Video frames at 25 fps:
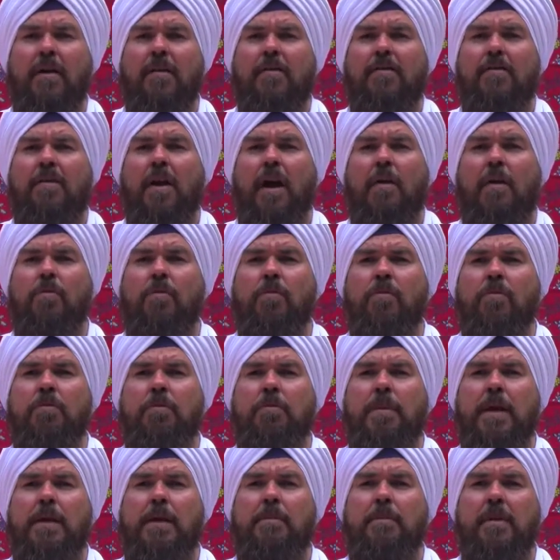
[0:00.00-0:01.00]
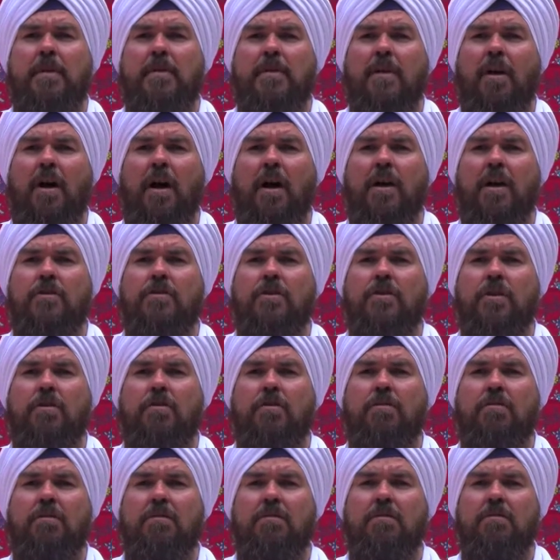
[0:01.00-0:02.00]
Some will be beside
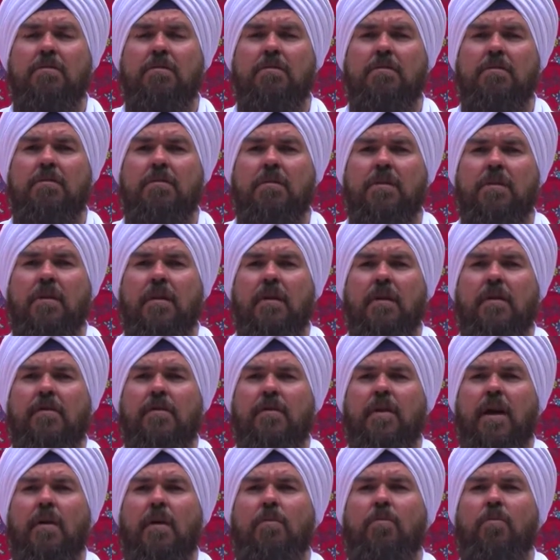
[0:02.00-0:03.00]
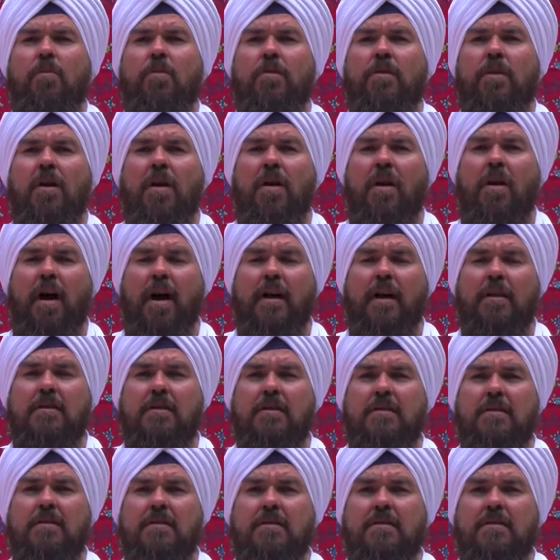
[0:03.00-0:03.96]
you, some will not.